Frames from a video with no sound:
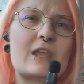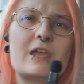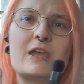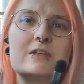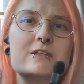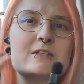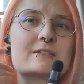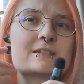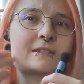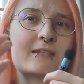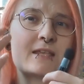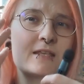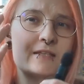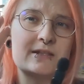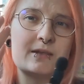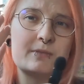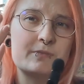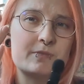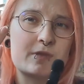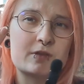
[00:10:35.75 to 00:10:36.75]
and it says
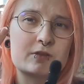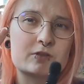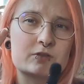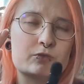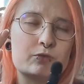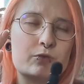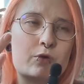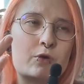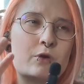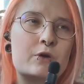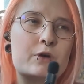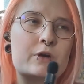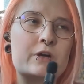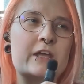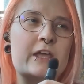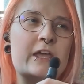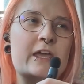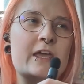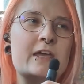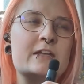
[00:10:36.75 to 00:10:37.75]
something to her,
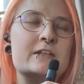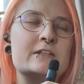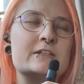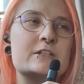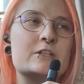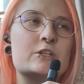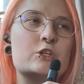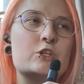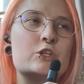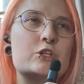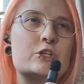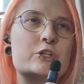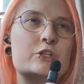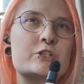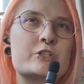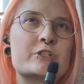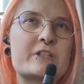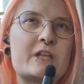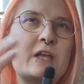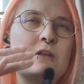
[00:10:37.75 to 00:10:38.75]
and
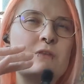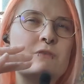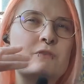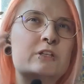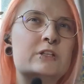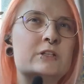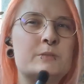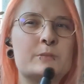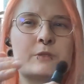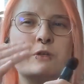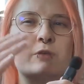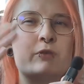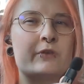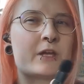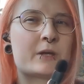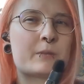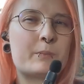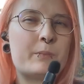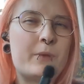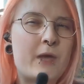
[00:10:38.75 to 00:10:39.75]
she's kind of a little bit of
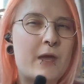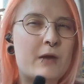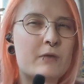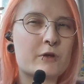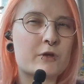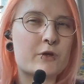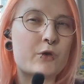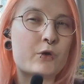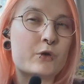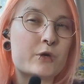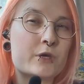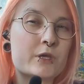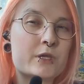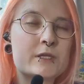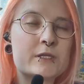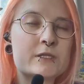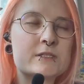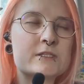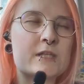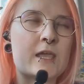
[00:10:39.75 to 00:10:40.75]
like
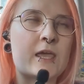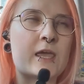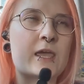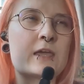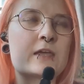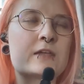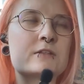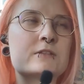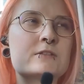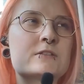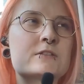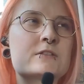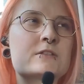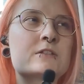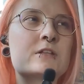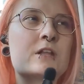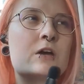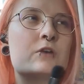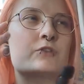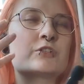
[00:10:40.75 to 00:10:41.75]
paranoid, and
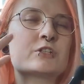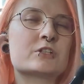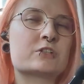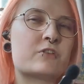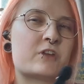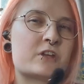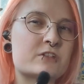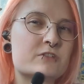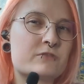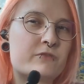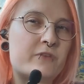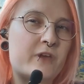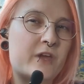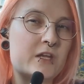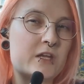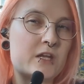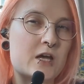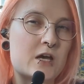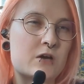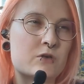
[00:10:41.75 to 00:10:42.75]
now she tries to
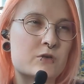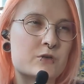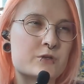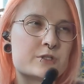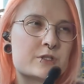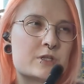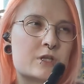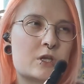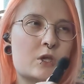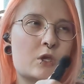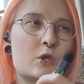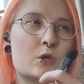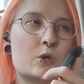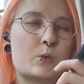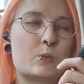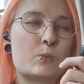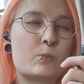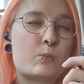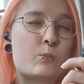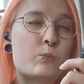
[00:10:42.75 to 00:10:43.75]
find out
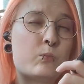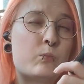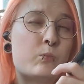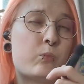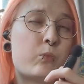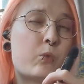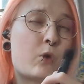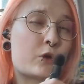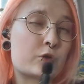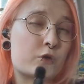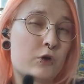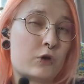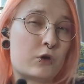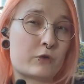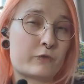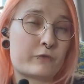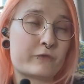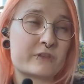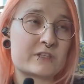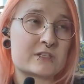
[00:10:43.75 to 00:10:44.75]
what all
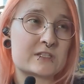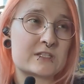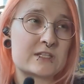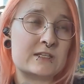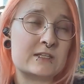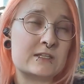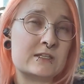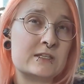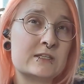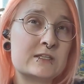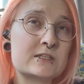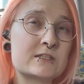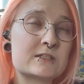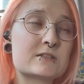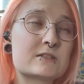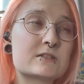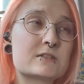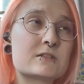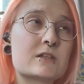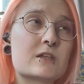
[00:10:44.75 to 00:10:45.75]
of this
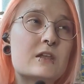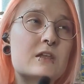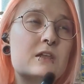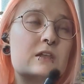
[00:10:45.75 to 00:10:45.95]
is.